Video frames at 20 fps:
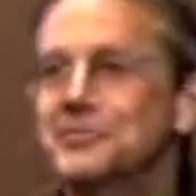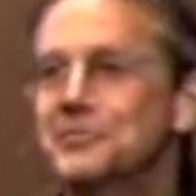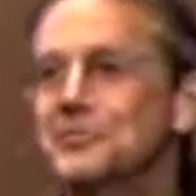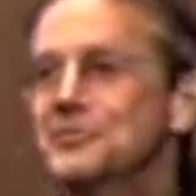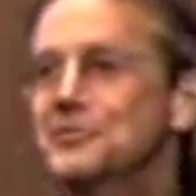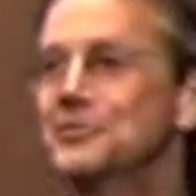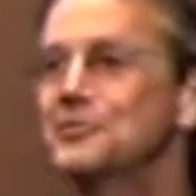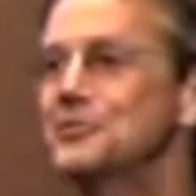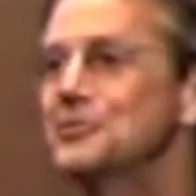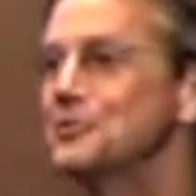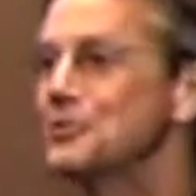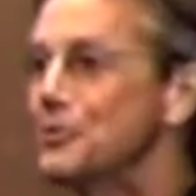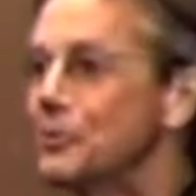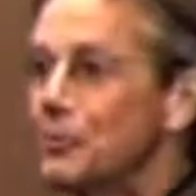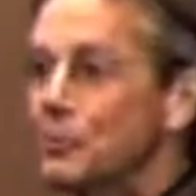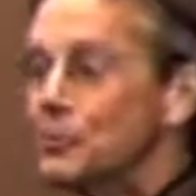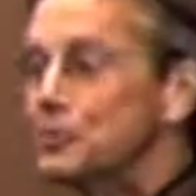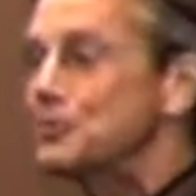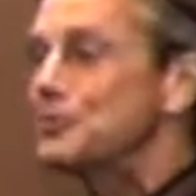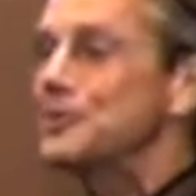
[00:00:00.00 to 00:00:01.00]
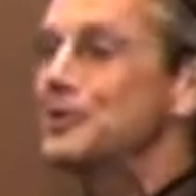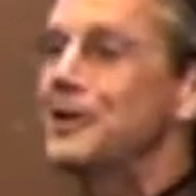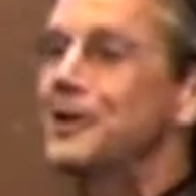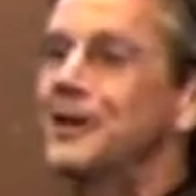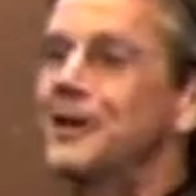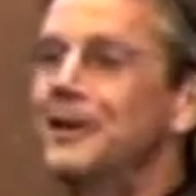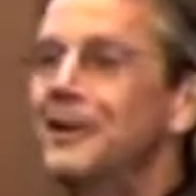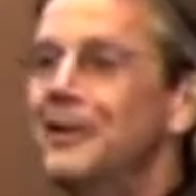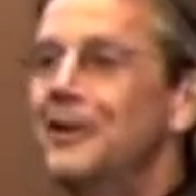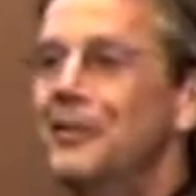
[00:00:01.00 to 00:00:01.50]
they're too short. We're doing the,
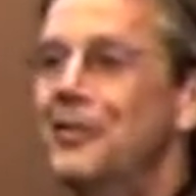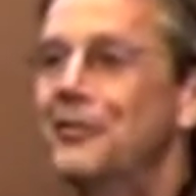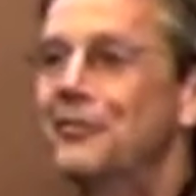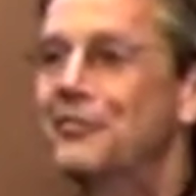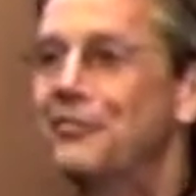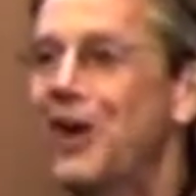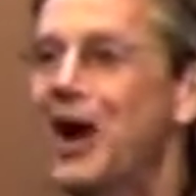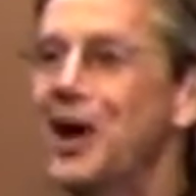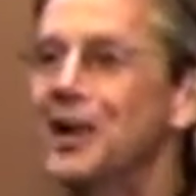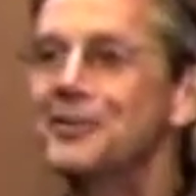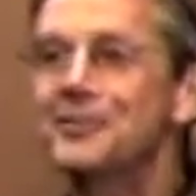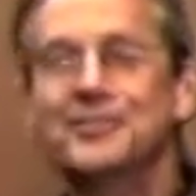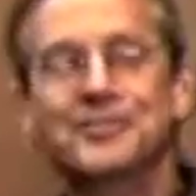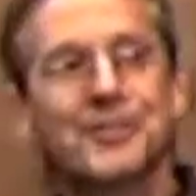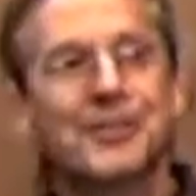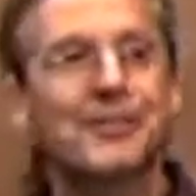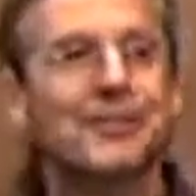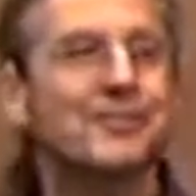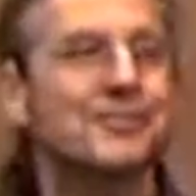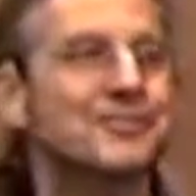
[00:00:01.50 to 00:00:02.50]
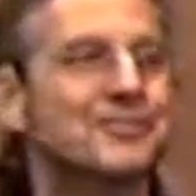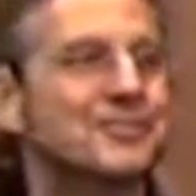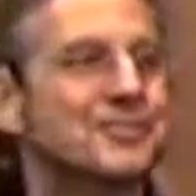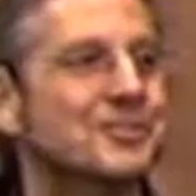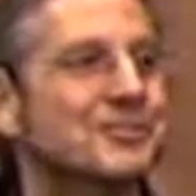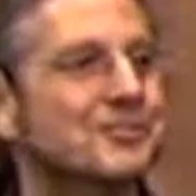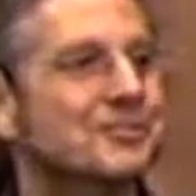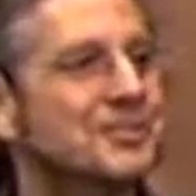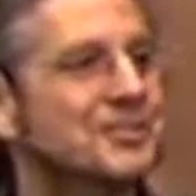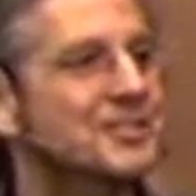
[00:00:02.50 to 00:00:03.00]
the Fire Starter
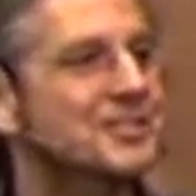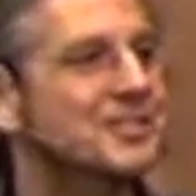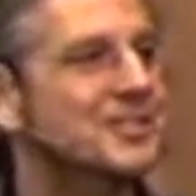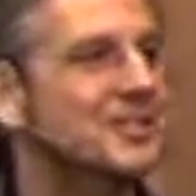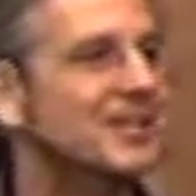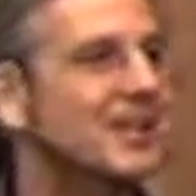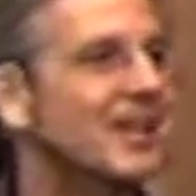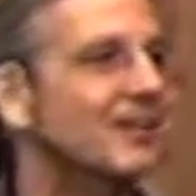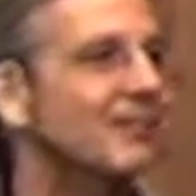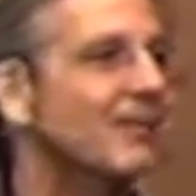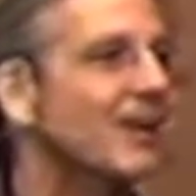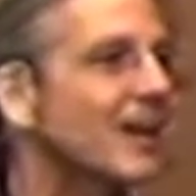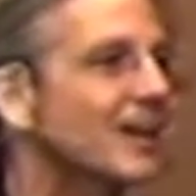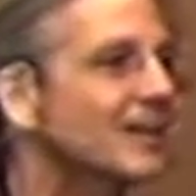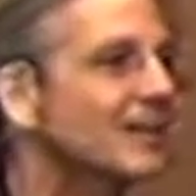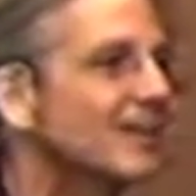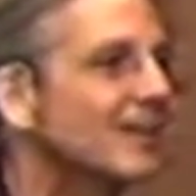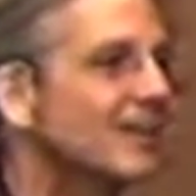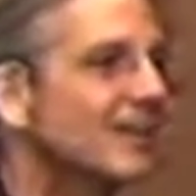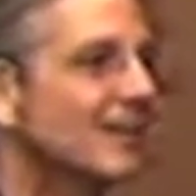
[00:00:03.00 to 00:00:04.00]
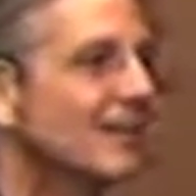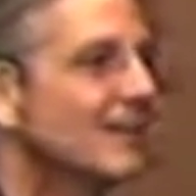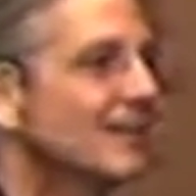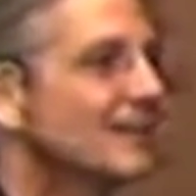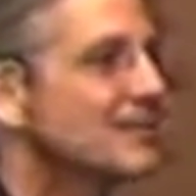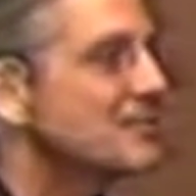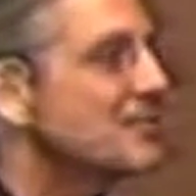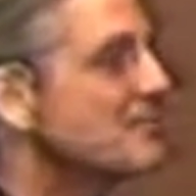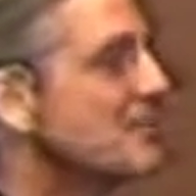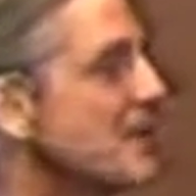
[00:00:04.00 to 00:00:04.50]
series today, right?
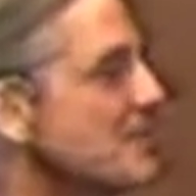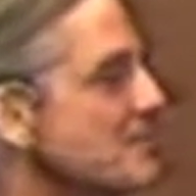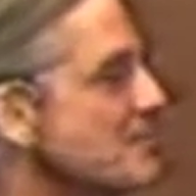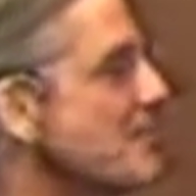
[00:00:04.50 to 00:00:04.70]
Sometimes